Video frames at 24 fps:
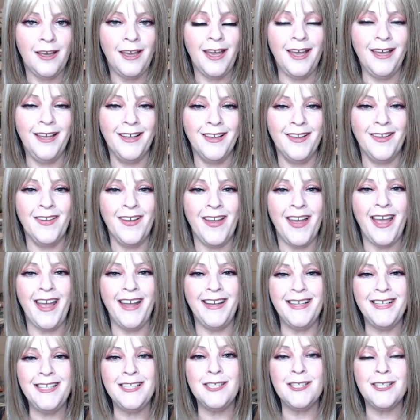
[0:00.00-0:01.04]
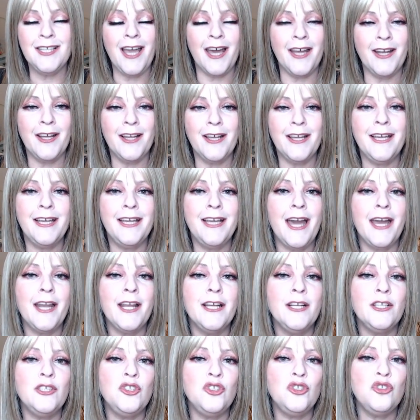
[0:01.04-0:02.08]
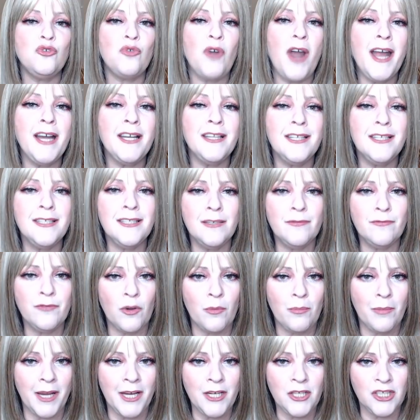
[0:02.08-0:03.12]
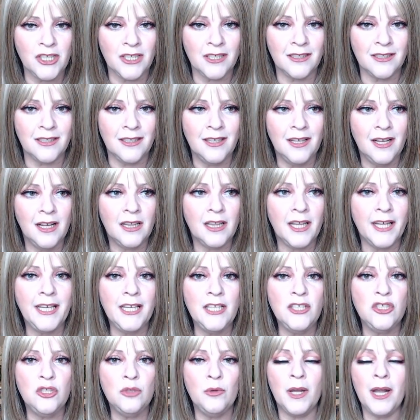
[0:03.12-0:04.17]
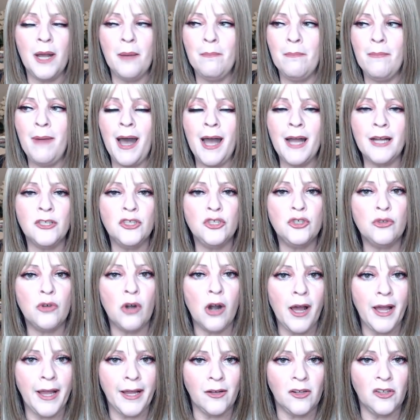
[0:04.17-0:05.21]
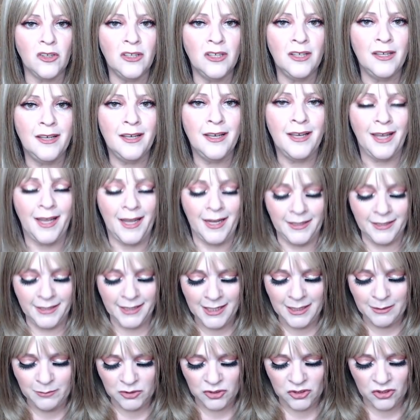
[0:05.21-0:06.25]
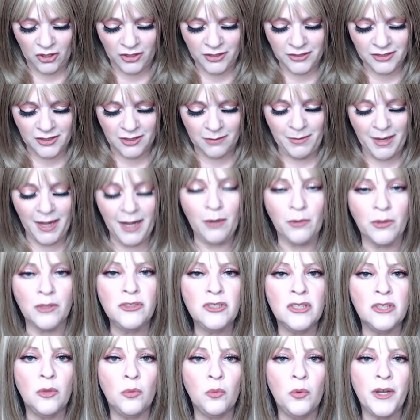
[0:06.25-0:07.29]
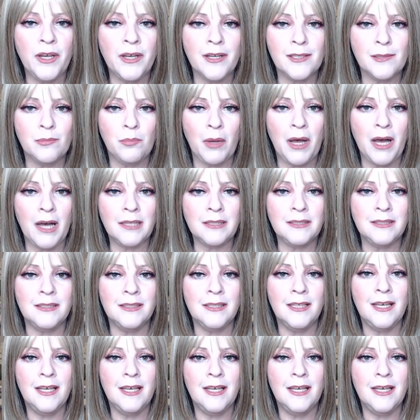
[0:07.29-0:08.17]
and he's got to got to extract this information like he's doing a mock trial and Keemstar somehow is in the witness box.